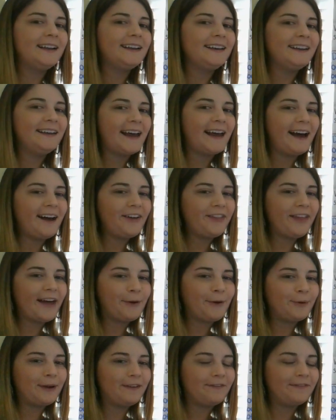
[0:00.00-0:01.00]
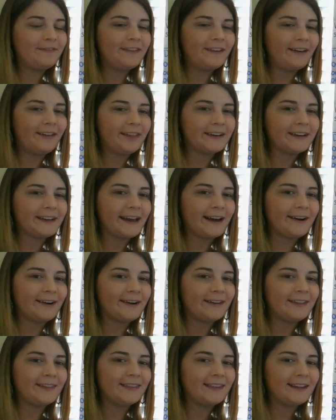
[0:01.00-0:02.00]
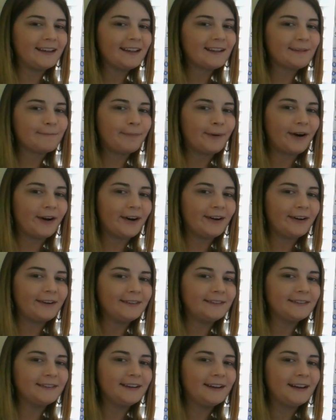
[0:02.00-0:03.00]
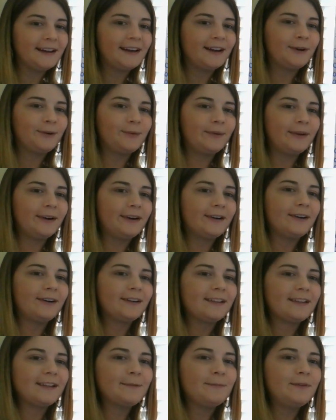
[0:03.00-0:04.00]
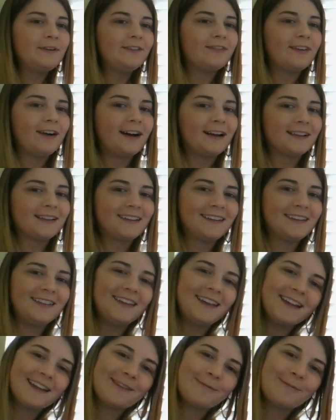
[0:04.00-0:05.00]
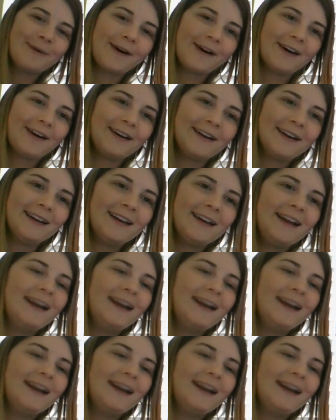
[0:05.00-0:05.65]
Now that we've filled out this part, we're going to move on to this part.